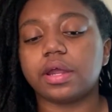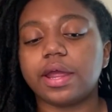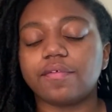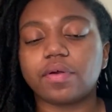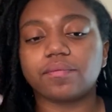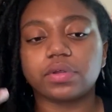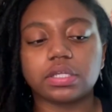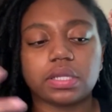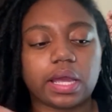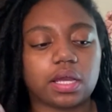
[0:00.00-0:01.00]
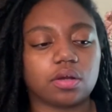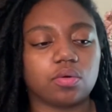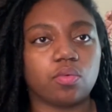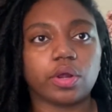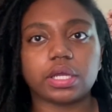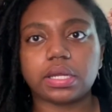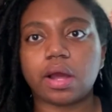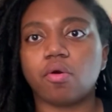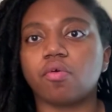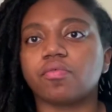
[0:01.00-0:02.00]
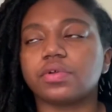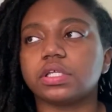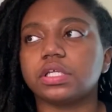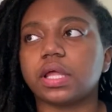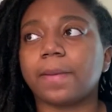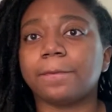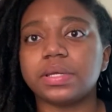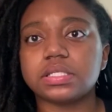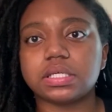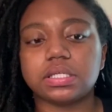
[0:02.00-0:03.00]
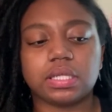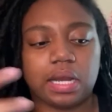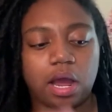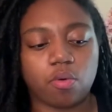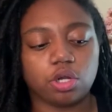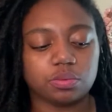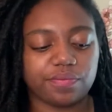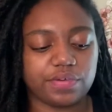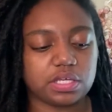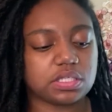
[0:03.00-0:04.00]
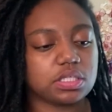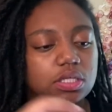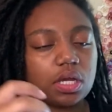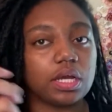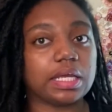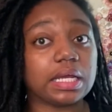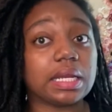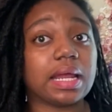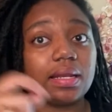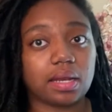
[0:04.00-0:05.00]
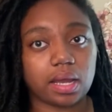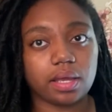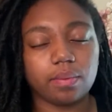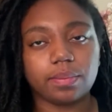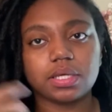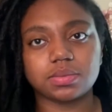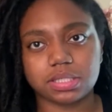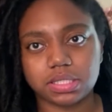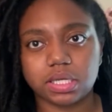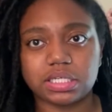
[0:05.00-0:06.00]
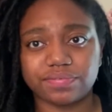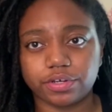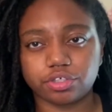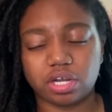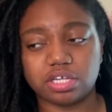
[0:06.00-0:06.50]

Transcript: like working out or really like busy, then I'll wash my face again at night because my skin is very dry.